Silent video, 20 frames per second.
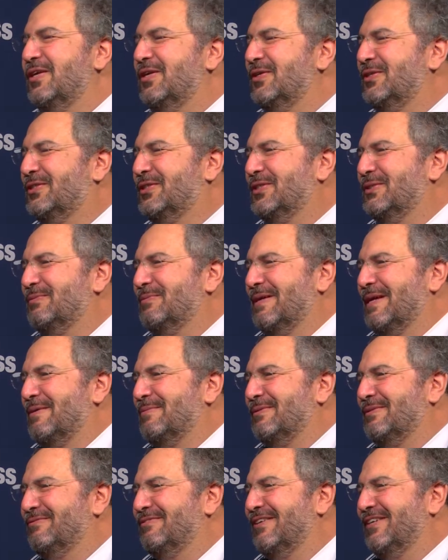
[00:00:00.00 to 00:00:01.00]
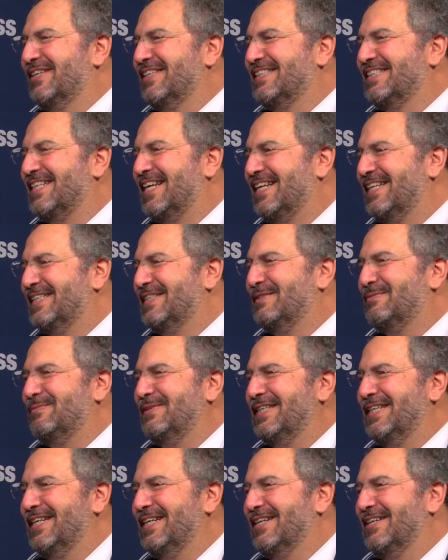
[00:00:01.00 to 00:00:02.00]
You too, Mabel. Very excited to
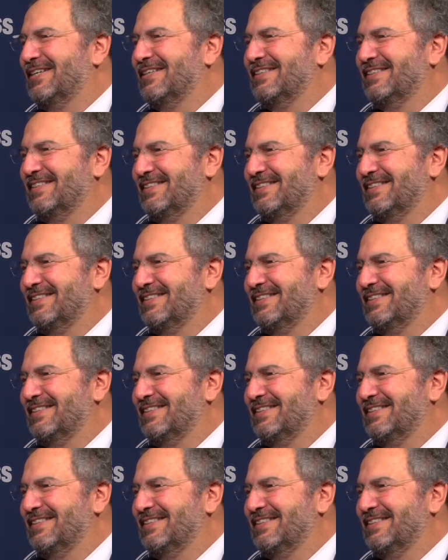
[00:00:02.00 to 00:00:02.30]
be here.